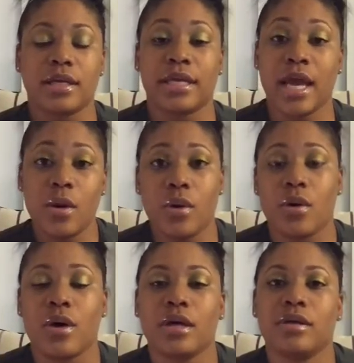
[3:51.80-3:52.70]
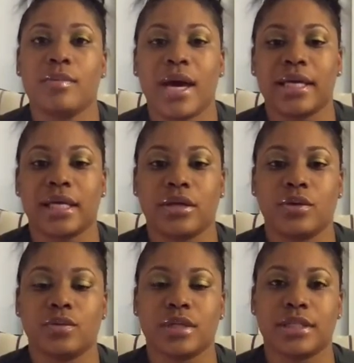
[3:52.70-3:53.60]
narrow, you might can
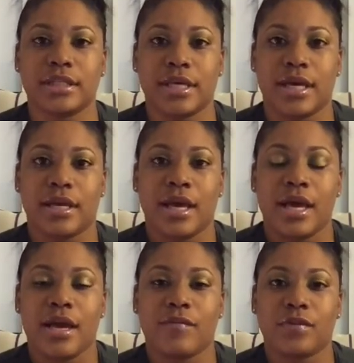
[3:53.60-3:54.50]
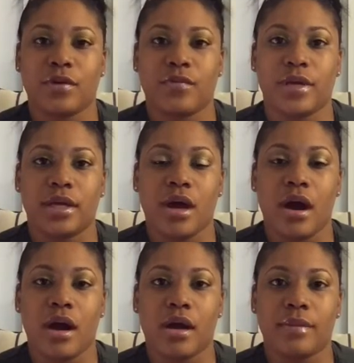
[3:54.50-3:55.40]
use a 10. If your feet
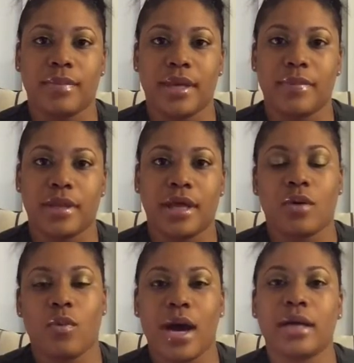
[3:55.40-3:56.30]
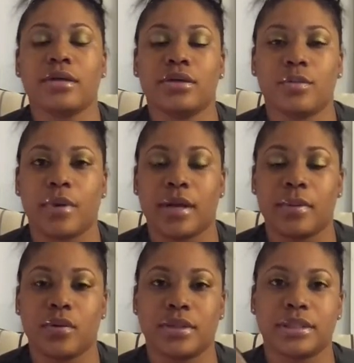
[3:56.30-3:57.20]
are maybe like wider, you're
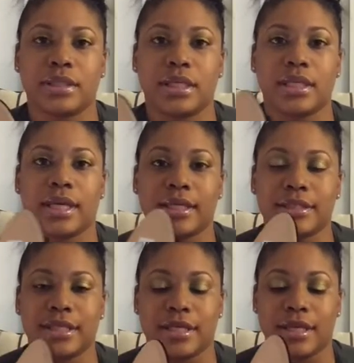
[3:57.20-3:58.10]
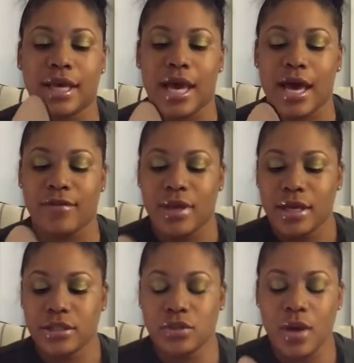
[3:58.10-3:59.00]
probably going to need like a 10 and a half.
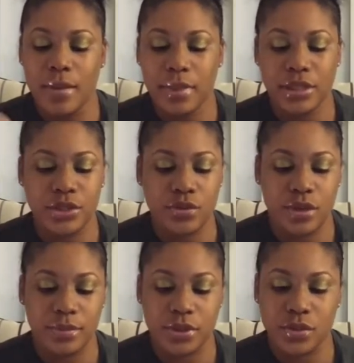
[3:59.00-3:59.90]
So I'm going to shoot up